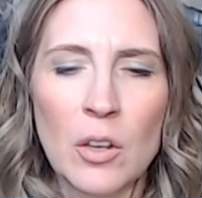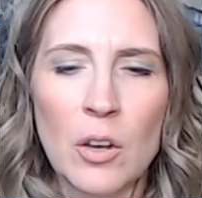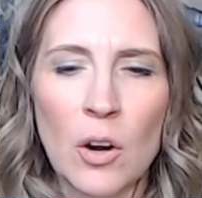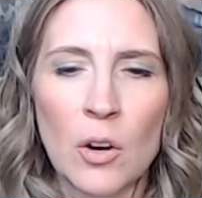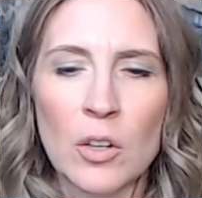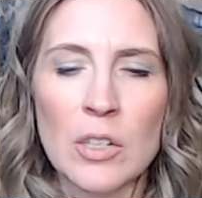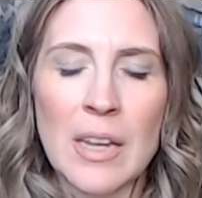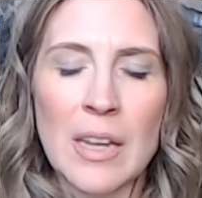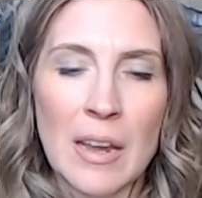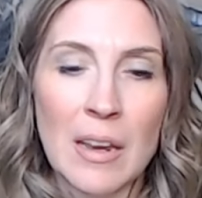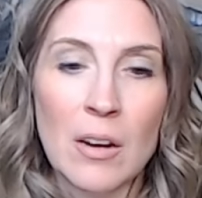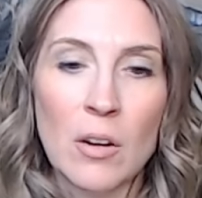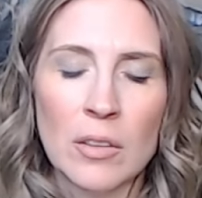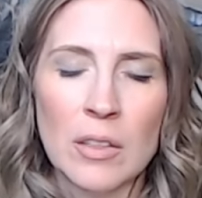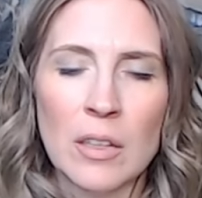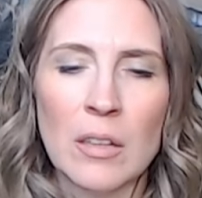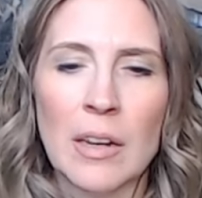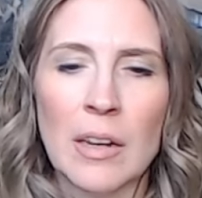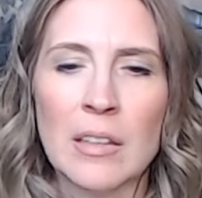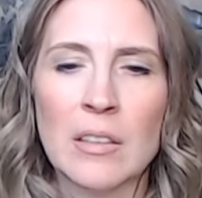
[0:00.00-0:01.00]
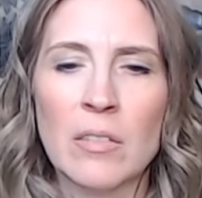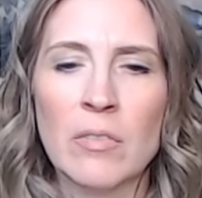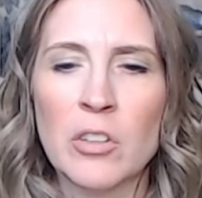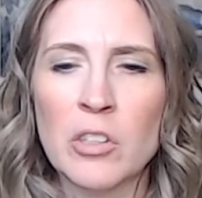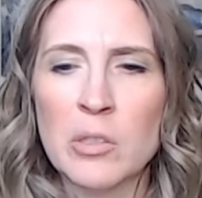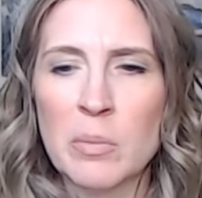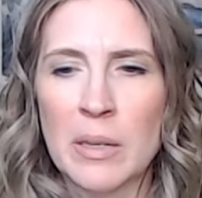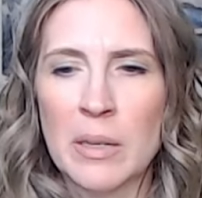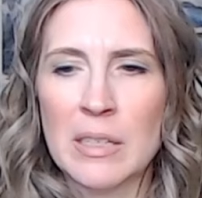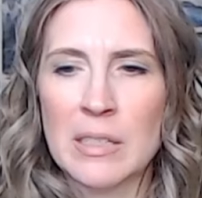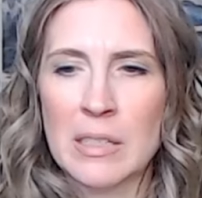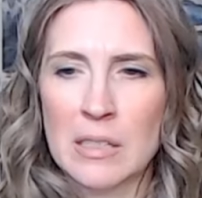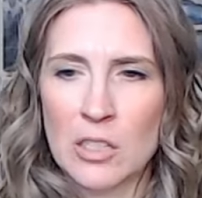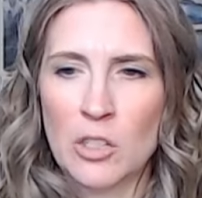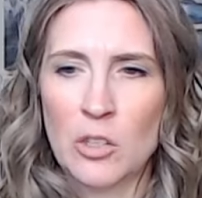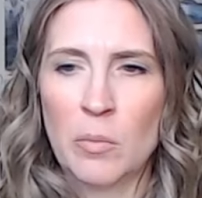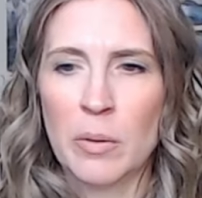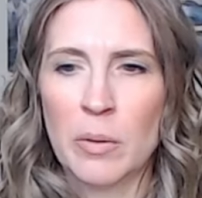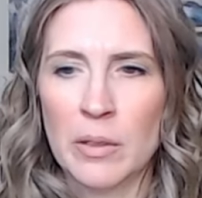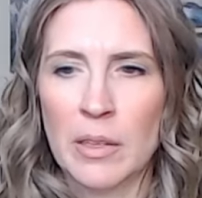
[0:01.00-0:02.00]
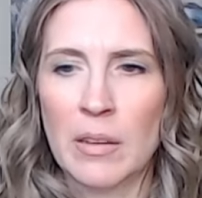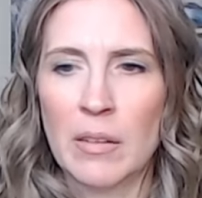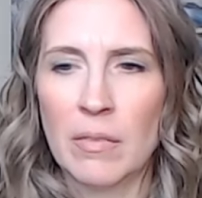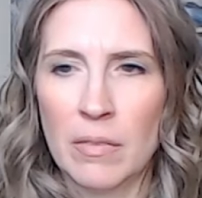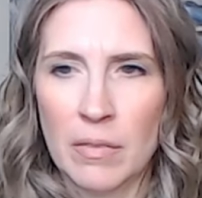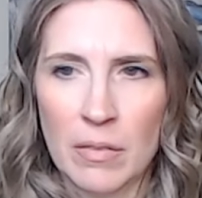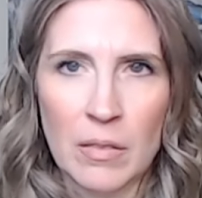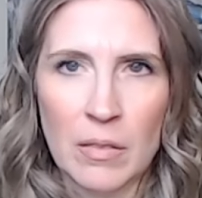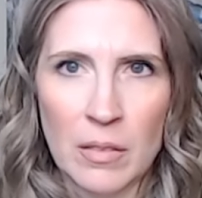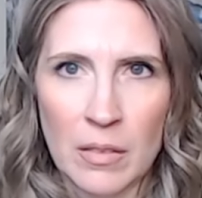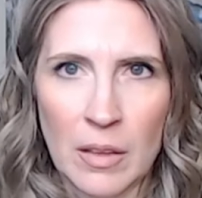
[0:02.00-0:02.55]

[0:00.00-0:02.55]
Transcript: or taking on the client in the first place is you believe